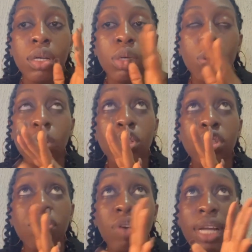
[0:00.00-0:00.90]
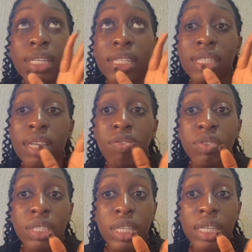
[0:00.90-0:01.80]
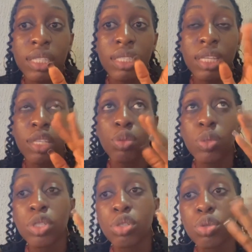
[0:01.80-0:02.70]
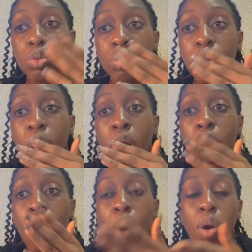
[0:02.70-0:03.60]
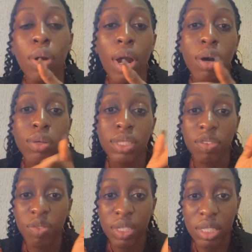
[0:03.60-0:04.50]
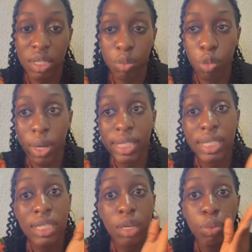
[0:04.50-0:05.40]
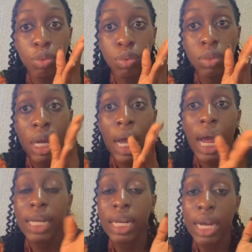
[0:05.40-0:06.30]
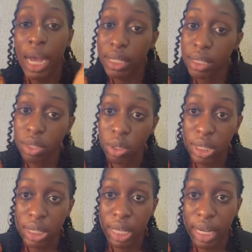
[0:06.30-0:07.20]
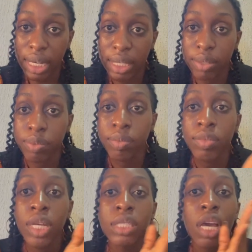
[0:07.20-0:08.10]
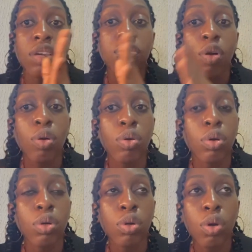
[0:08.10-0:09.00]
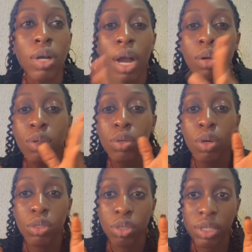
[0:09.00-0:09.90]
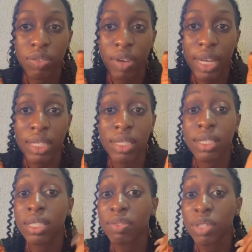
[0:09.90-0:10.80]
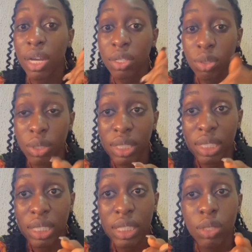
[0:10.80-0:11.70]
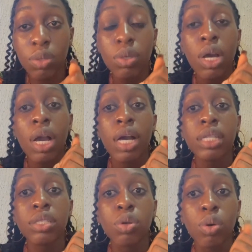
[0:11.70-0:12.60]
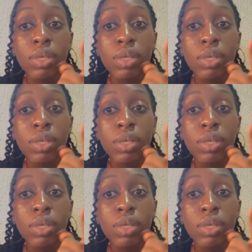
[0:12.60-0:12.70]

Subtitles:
continue for at least 7 days, then switch to oral cefixime when stable, and then add doxycycline. Then for gonococcal conjunctivitis, ceftriaxone is still the gold